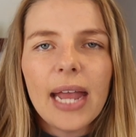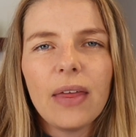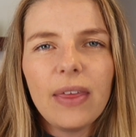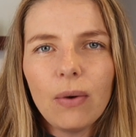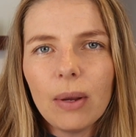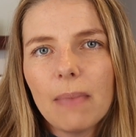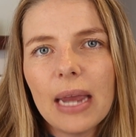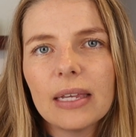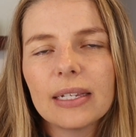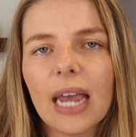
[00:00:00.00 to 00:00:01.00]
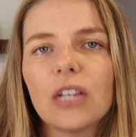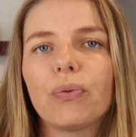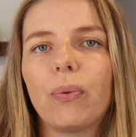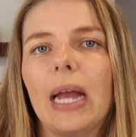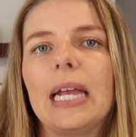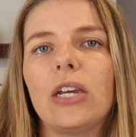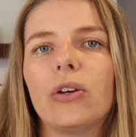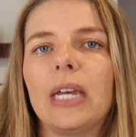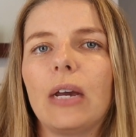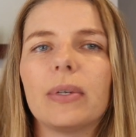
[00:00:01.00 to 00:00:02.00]
And I think what made this case really
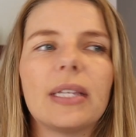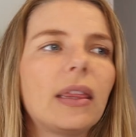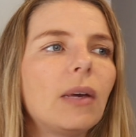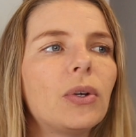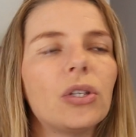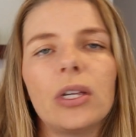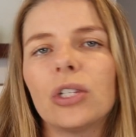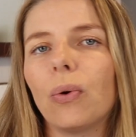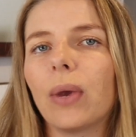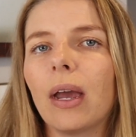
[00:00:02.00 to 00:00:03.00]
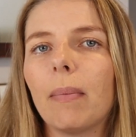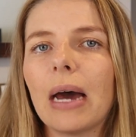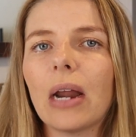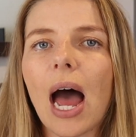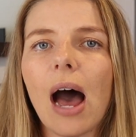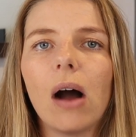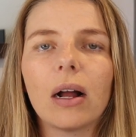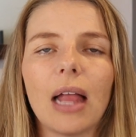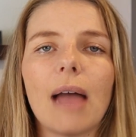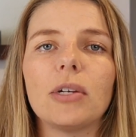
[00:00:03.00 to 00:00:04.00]
unique was that they were not talking about how
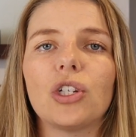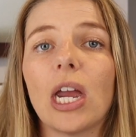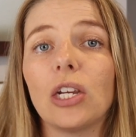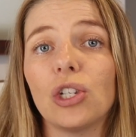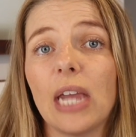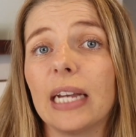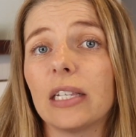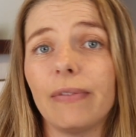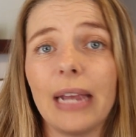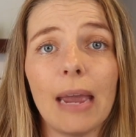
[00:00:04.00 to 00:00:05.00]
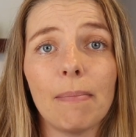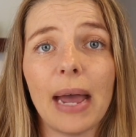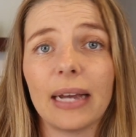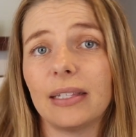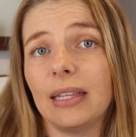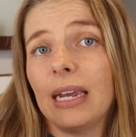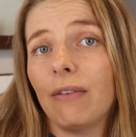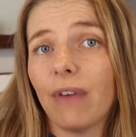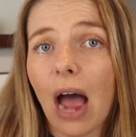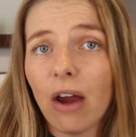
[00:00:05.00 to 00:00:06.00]
climate change negatively impacts the
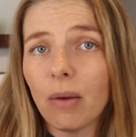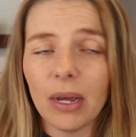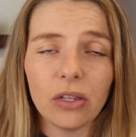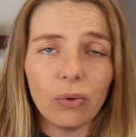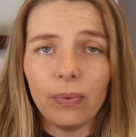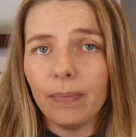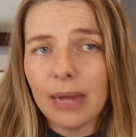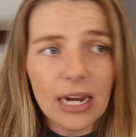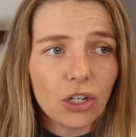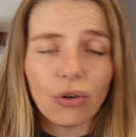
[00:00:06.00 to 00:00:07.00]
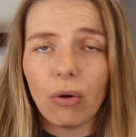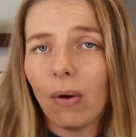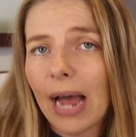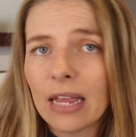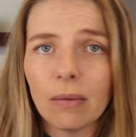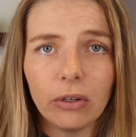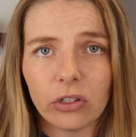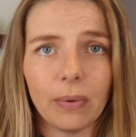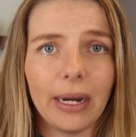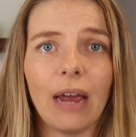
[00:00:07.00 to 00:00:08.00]
environment or nature or
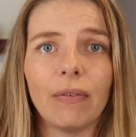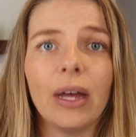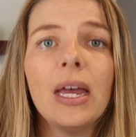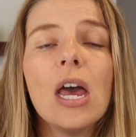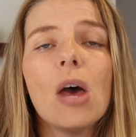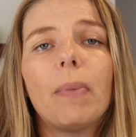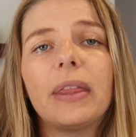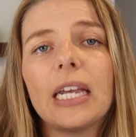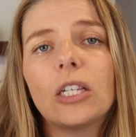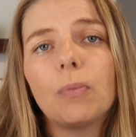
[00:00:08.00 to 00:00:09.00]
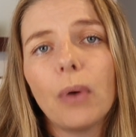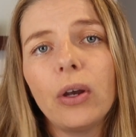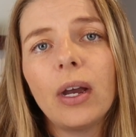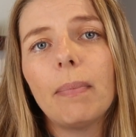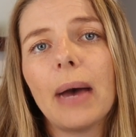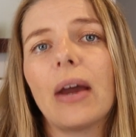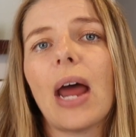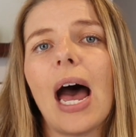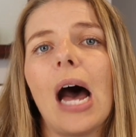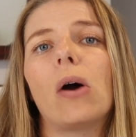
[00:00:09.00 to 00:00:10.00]
animals or whatever, but they spoke about
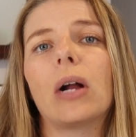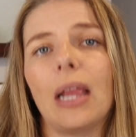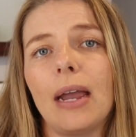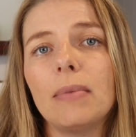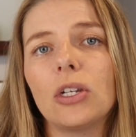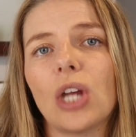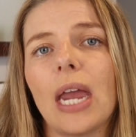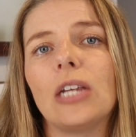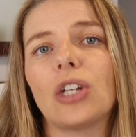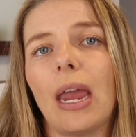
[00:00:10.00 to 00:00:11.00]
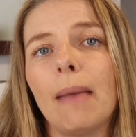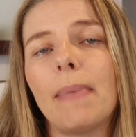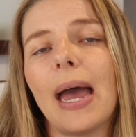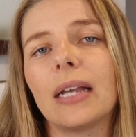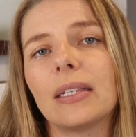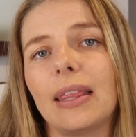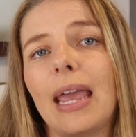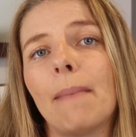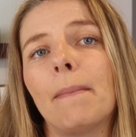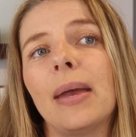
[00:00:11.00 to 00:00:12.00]
how climate change impacts
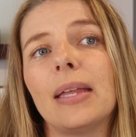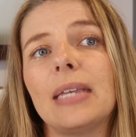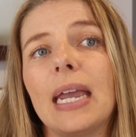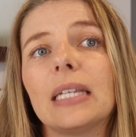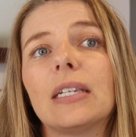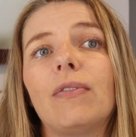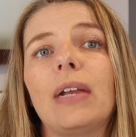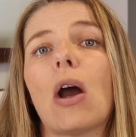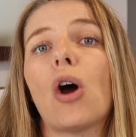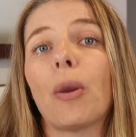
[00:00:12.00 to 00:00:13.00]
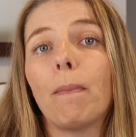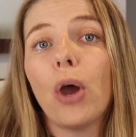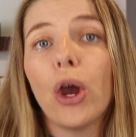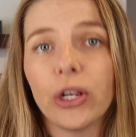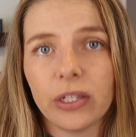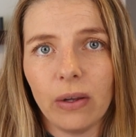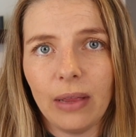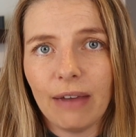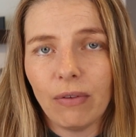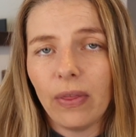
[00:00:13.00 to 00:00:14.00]
them negatively on a personal
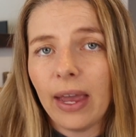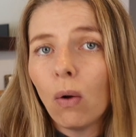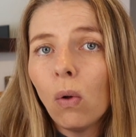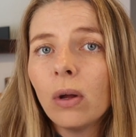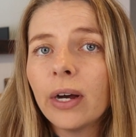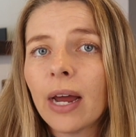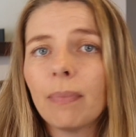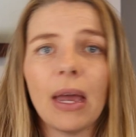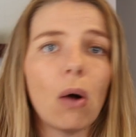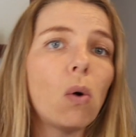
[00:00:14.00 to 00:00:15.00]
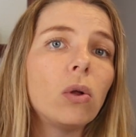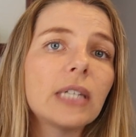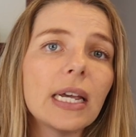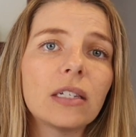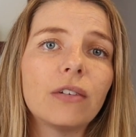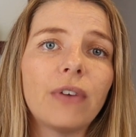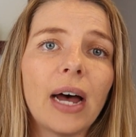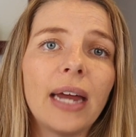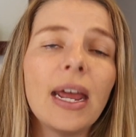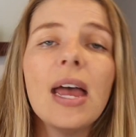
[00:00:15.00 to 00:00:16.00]
level. They all got up, they all
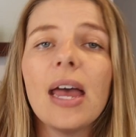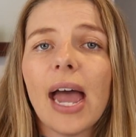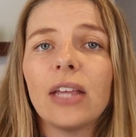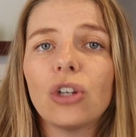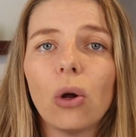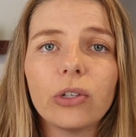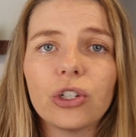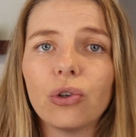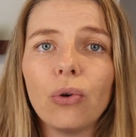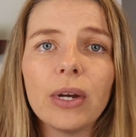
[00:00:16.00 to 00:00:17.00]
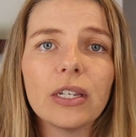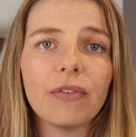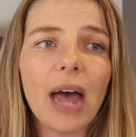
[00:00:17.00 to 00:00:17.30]
testified and told stories of